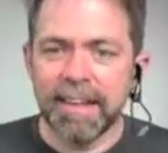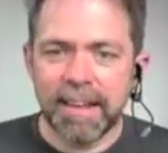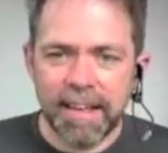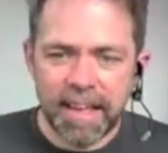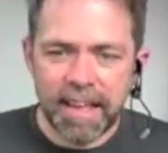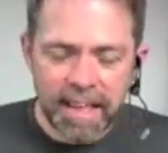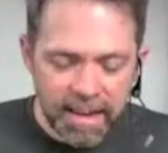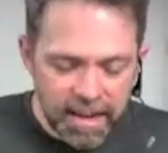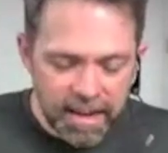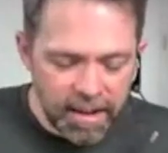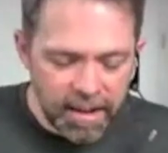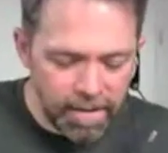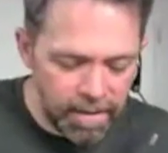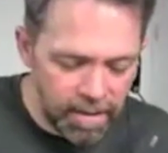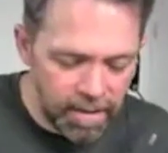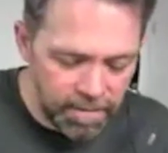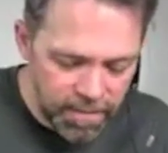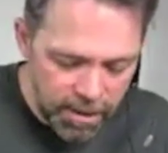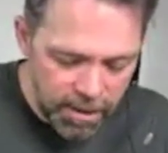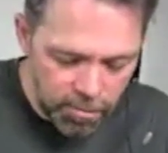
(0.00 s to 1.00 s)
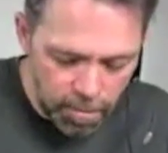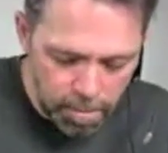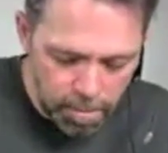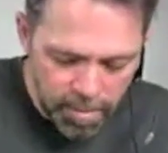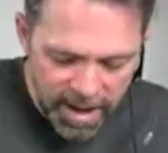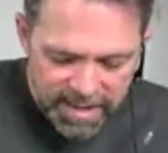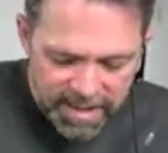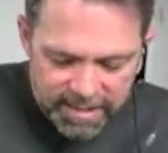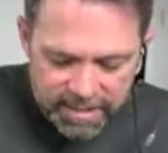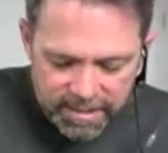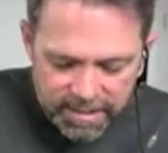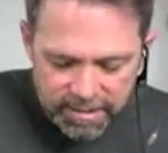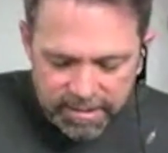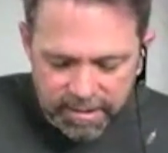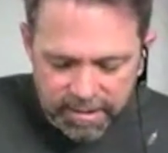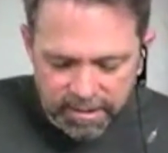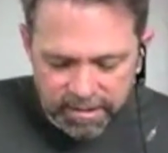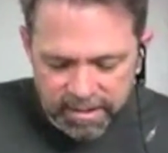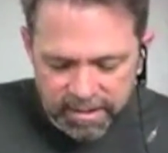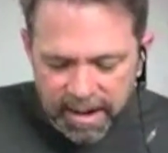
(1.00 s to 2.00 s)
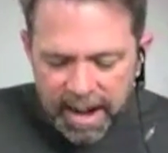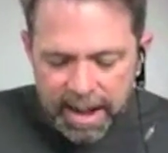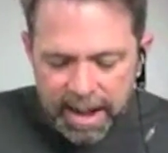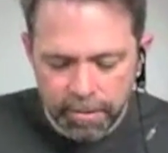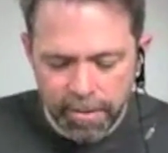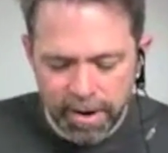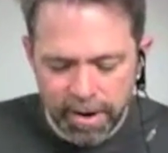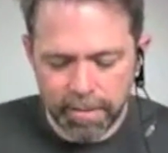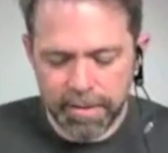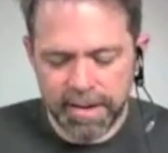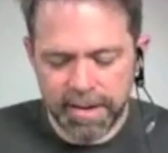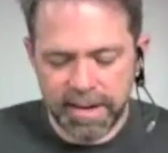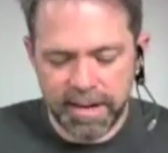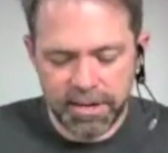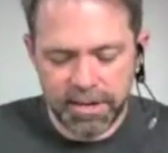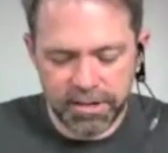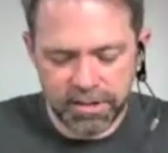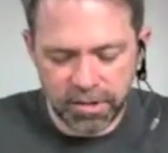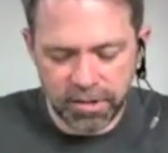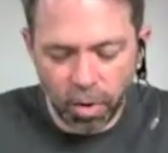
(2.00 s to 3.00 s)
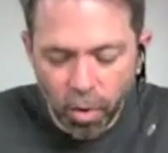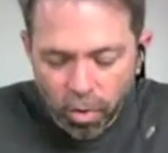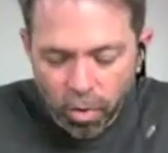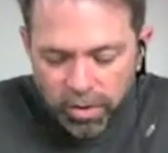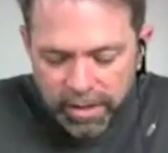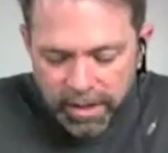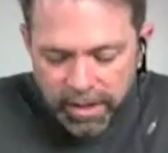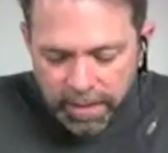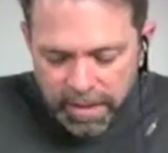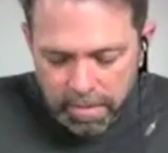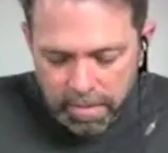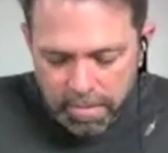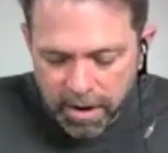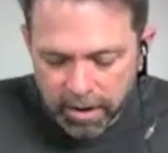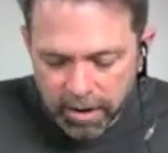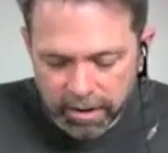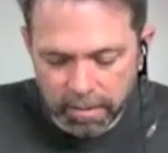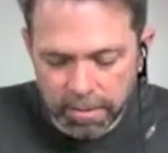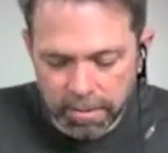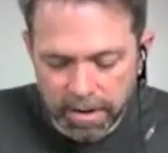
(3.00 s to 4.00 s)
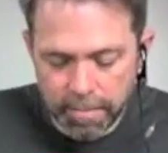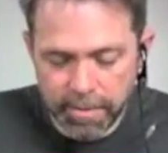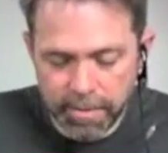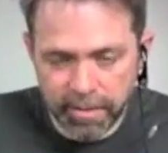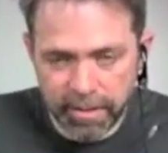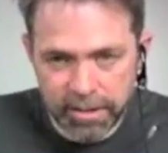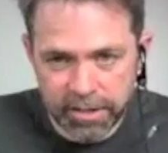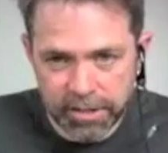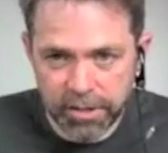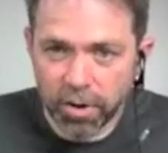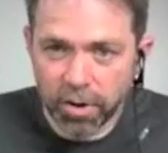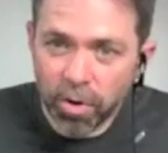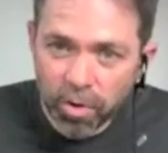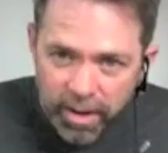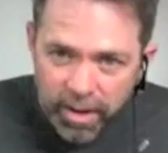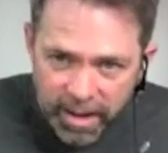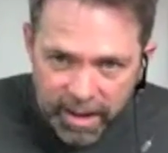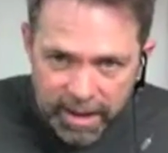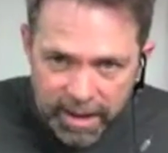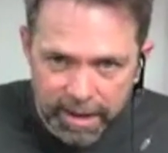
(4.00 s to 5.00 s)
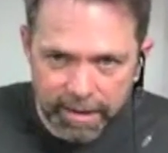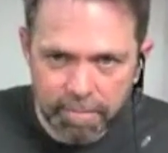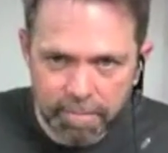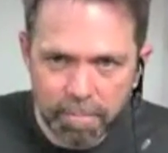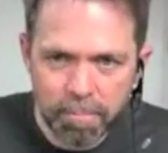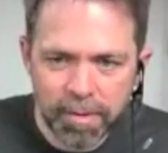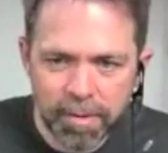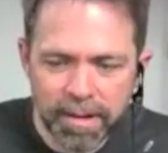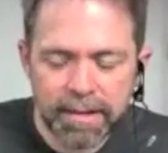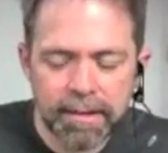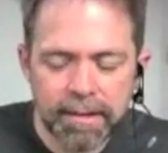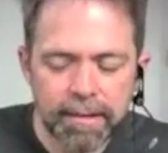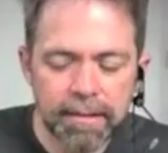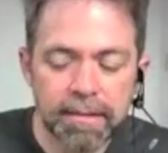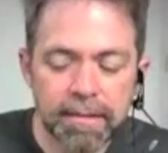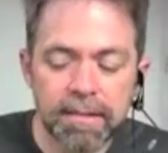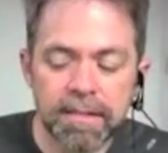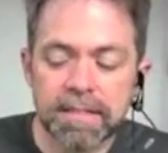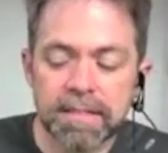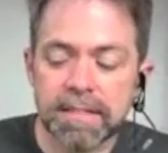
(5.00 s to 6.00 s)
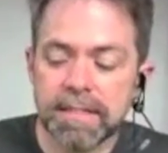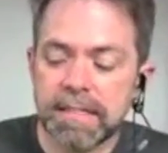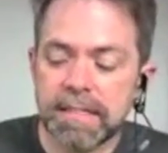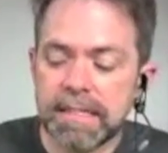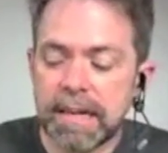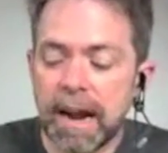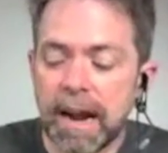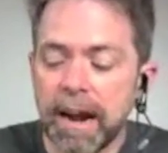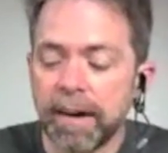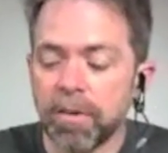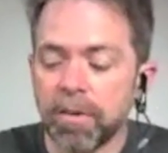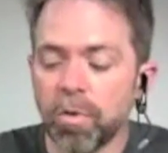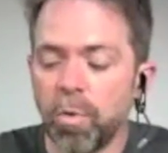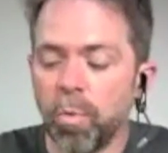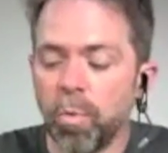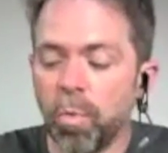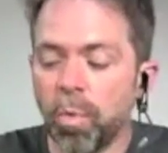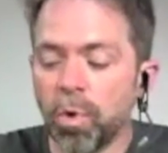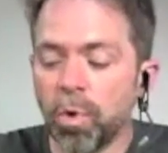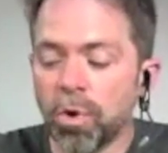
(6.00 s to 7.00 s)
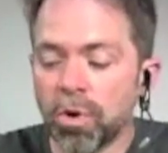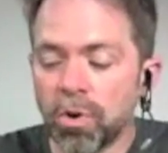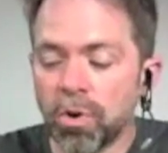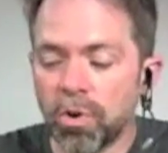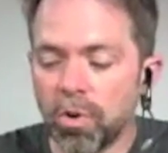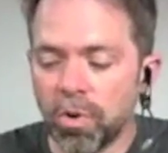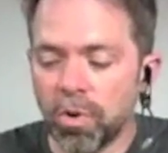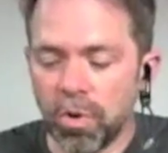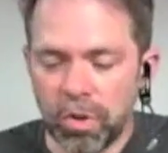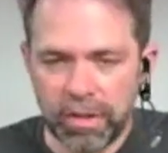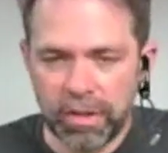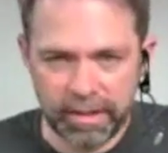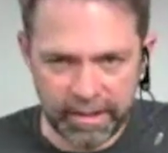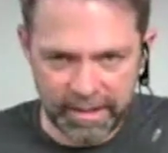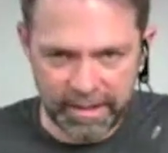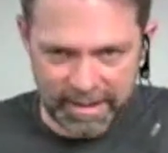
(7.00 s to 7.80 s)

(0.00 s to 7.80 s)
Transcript: if they were basing their diet recommendations only on the American population, okay. But there's this entire world